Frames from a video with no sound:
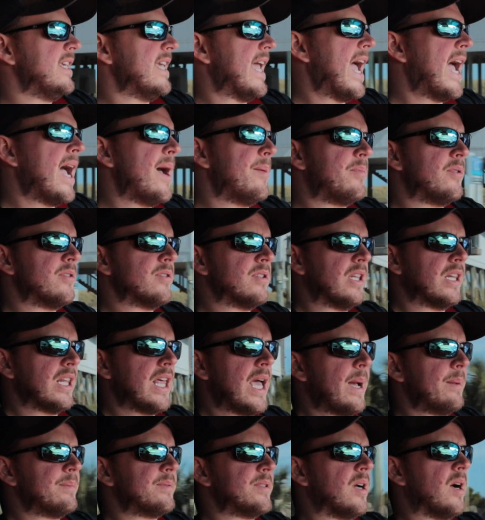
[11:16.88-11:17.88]
app on the
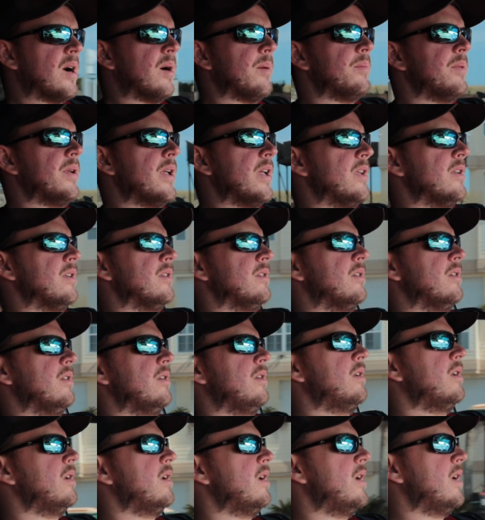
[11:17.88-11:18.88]
laptop
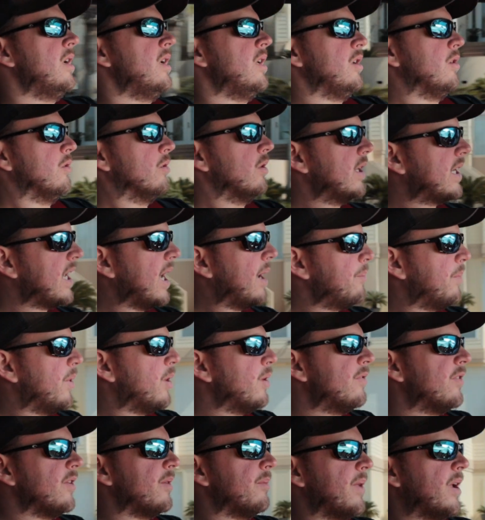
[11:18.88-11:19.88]
and you look at
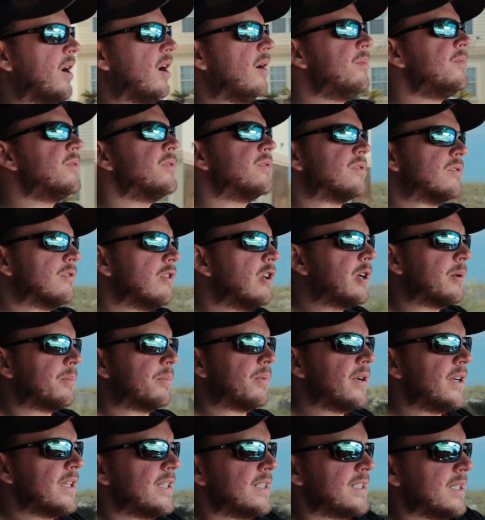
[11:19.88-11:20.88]
both of them, they almost look
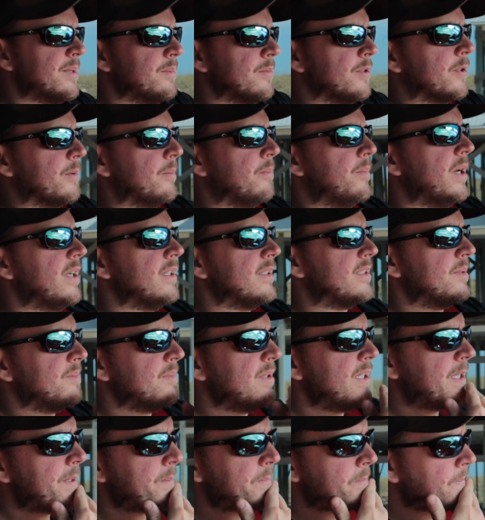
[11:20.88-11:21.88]
pretty similar, but to
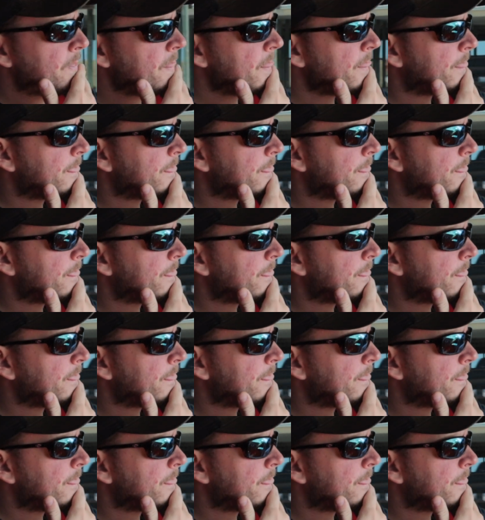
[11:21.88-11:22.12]
me,